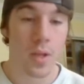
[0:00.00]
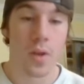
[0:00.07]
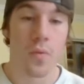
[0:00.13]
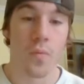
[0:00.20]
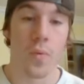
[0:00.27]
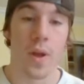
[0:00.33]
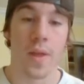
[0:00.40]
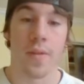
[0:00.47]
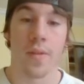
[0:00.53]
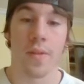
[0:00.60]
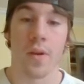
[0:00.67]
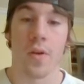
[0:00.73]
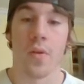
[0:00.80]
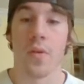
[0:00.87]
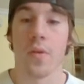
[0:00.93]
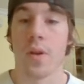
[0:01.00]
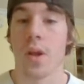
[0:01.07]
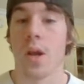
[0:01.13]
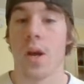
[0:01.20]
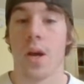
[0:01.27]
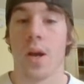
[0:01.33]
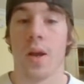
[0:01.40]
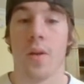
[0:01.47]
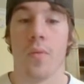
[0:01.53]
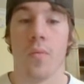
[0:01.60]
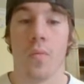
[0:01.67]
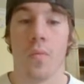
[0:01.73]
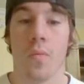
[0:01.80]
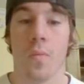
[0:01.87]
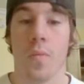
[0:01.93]
with
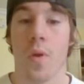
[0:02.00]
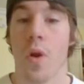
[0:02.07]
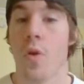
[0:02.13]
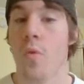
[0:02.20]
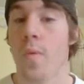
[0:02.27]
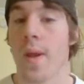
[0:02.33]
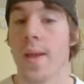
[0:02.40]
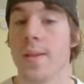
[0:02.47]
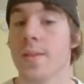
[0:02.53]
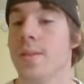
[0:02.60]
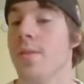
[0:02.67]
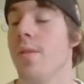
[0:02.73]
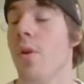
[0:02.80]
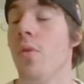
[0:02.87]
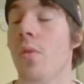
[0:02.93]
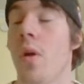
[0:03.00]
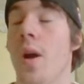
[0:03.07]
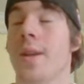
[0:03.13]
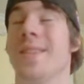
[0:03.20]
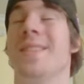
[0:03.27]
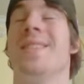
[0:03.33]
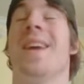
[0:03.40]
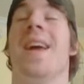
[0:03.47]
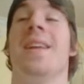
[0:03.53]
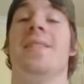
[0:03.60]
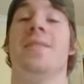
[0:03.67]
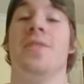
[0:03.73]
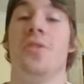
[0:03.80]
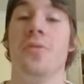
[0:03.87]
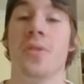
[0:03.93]
no wins, no losses,
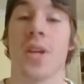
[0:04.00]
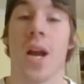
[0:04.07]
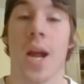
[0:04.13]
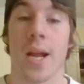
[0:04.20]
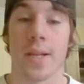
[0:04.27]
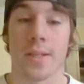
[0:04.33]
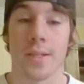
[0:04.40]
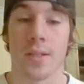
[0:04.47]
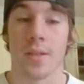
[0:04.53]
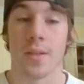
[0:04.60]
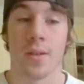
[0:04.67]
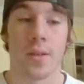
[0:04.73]
and 2 ties.